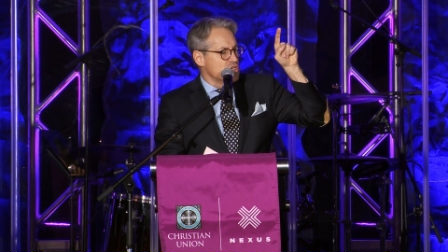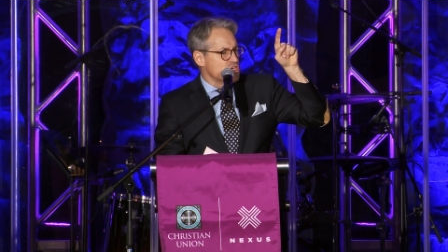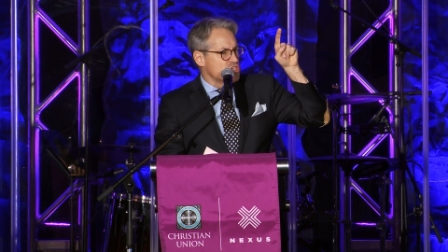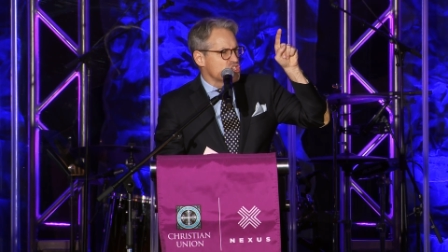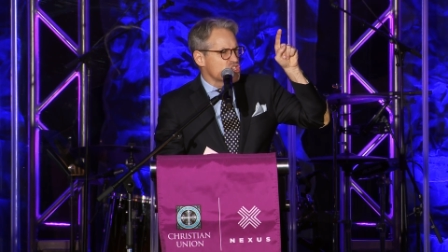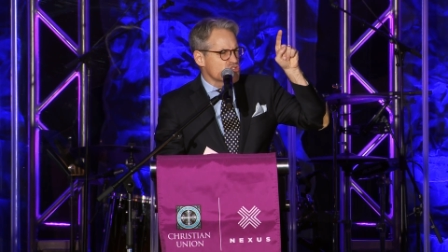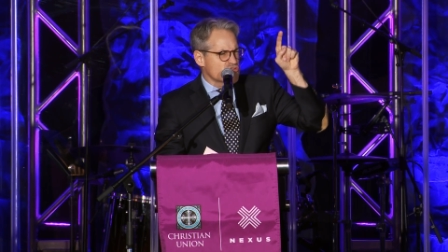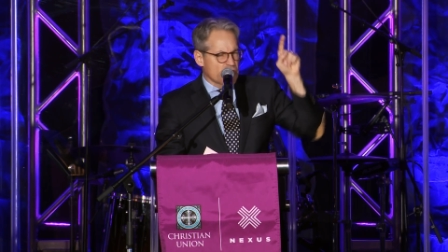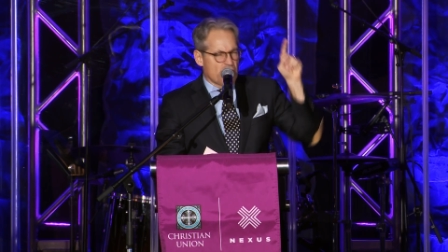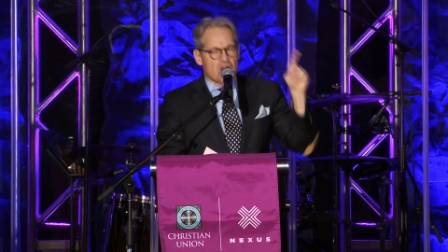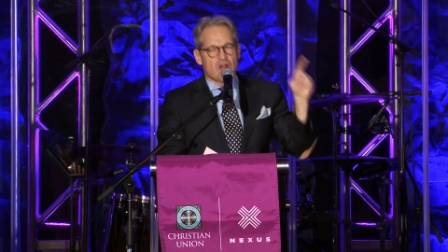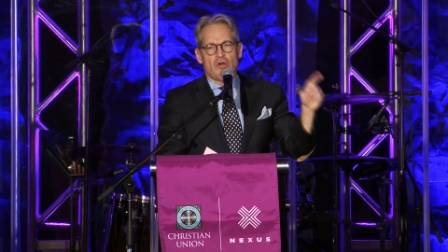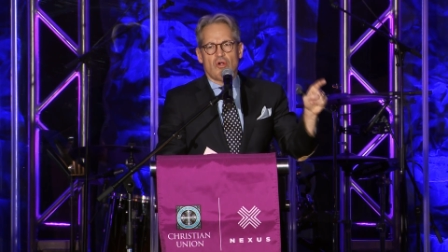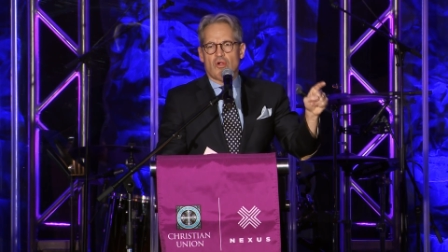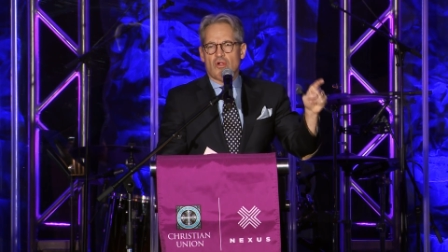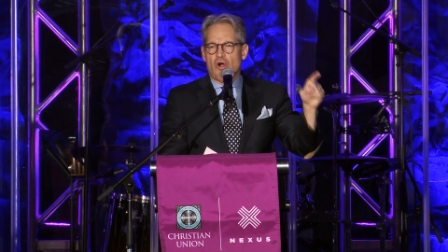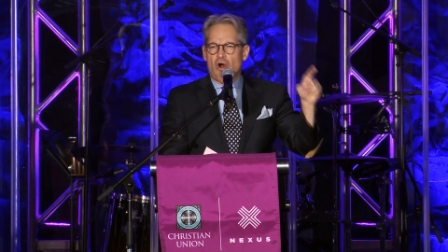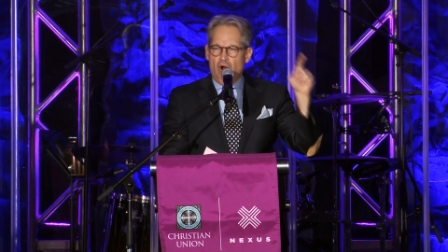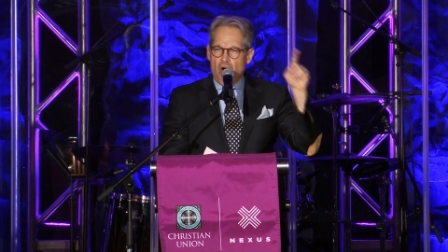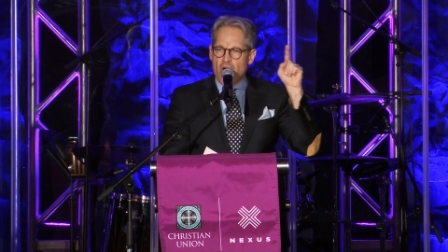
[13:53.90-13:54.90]

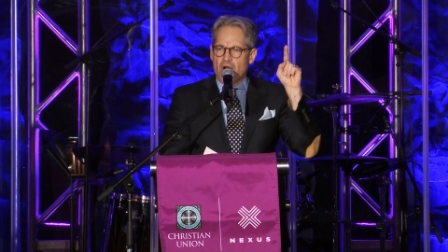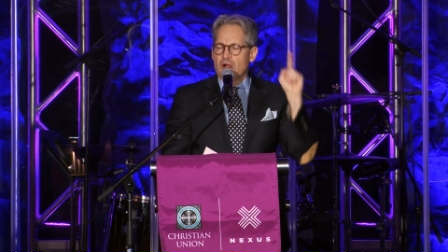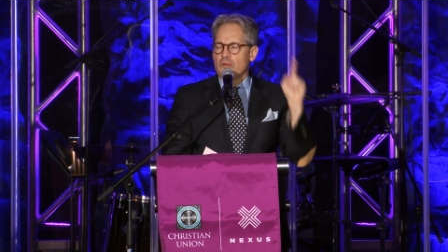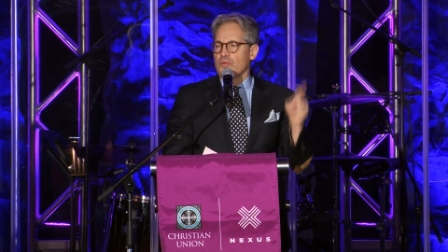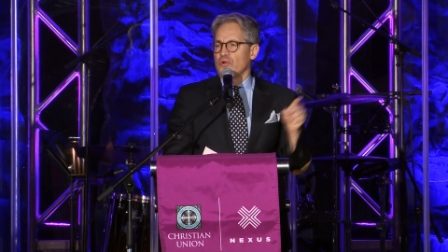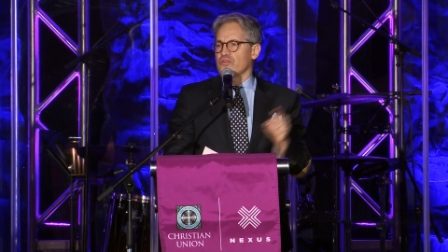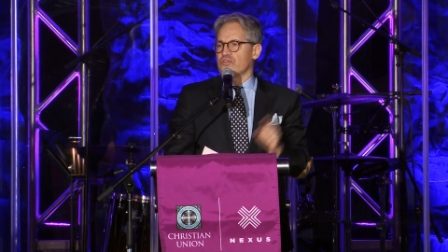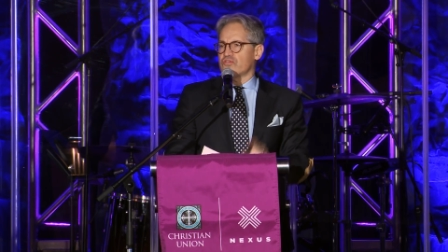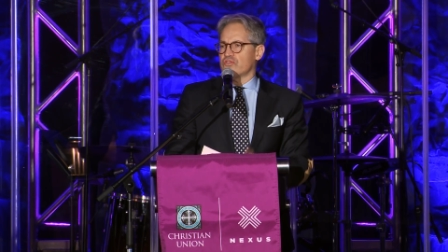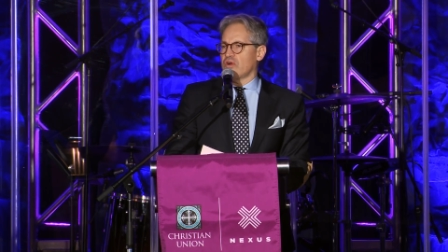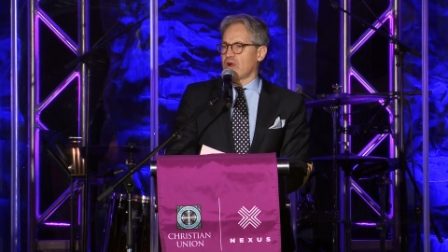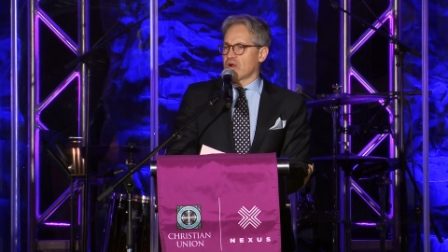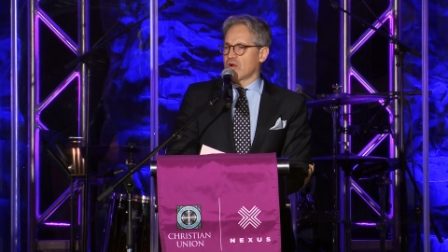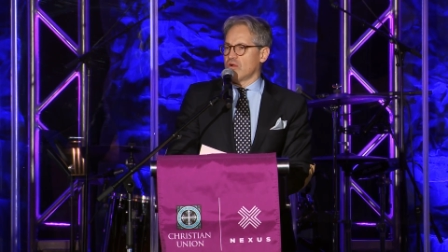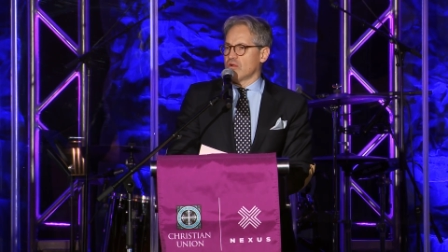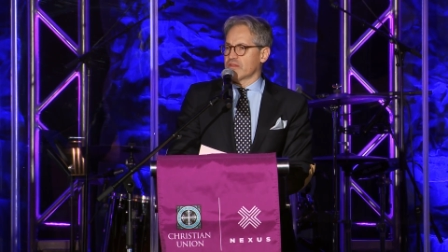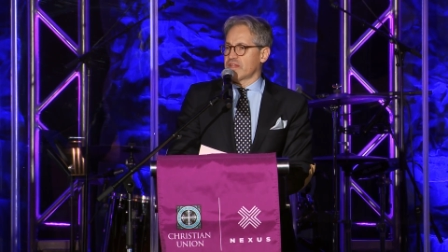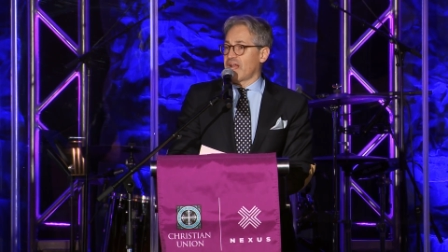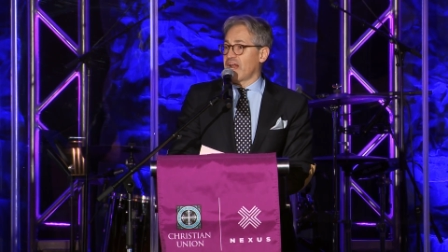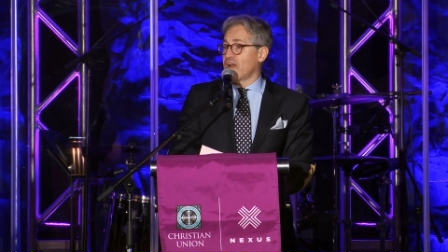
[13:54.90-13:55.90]
struggle, horrible
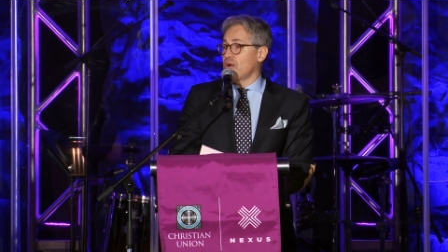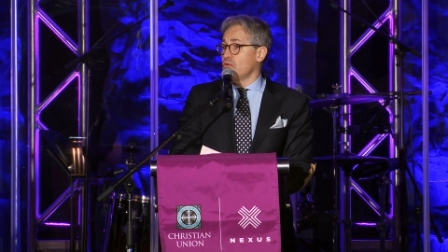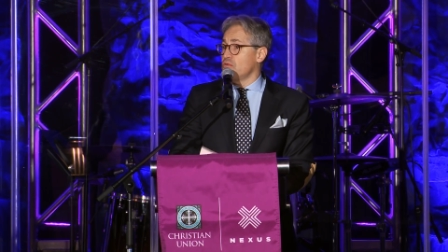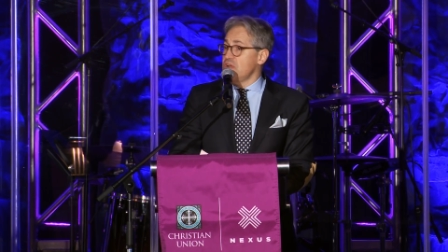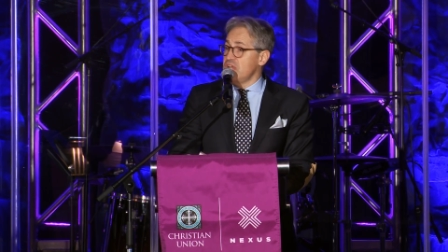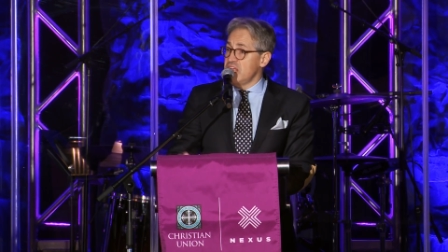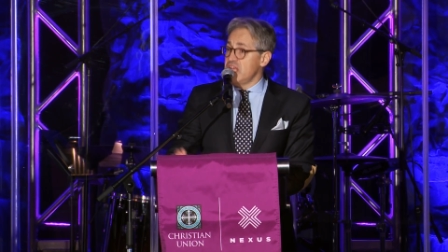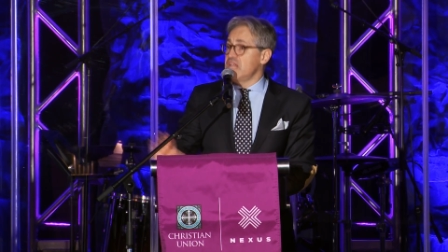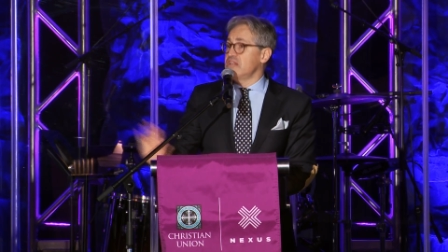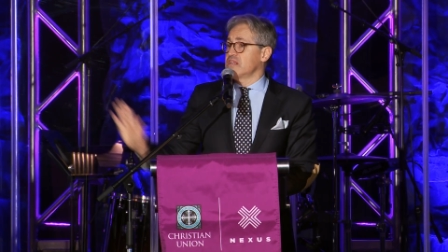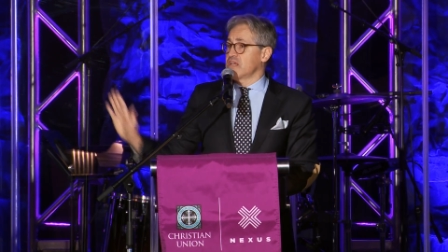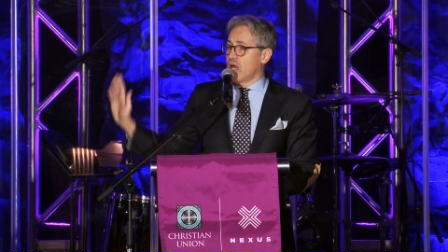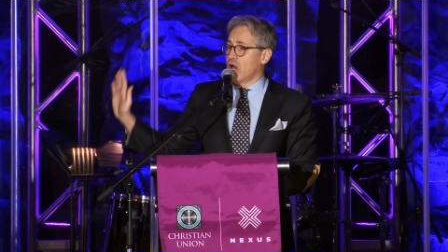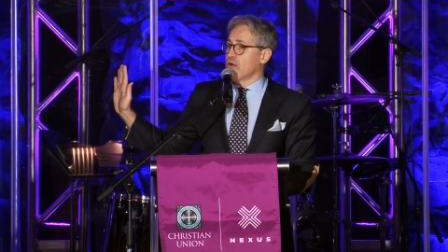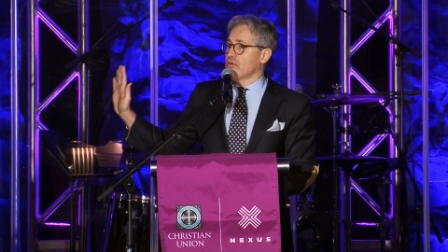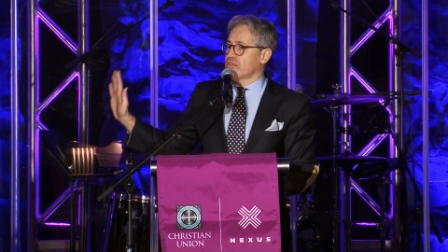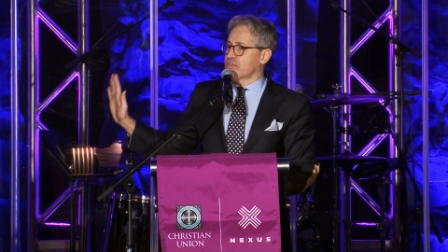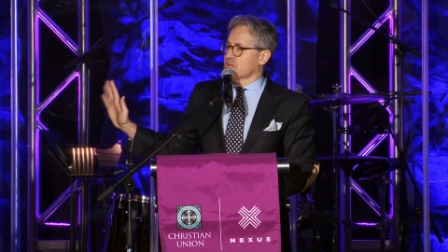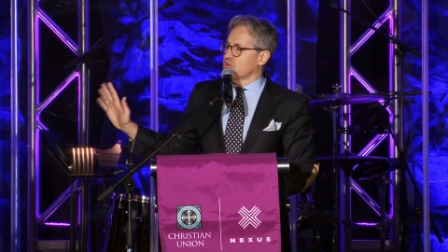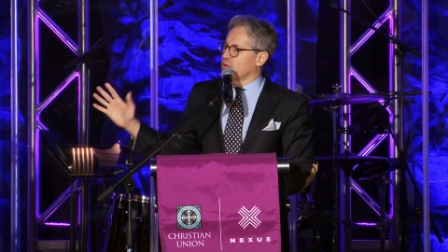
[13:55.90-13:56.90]
struggle that I don't need to
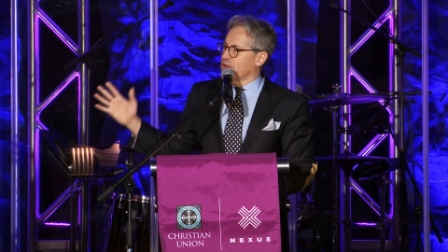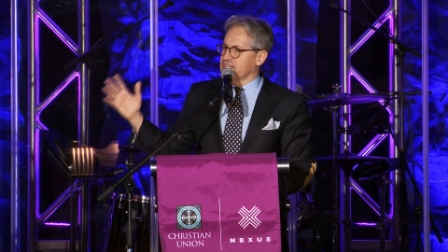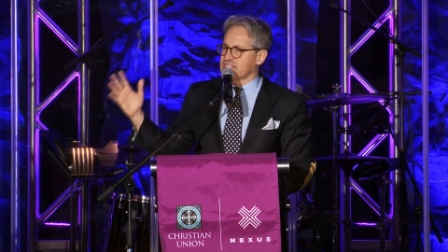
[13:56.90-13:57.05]
go through,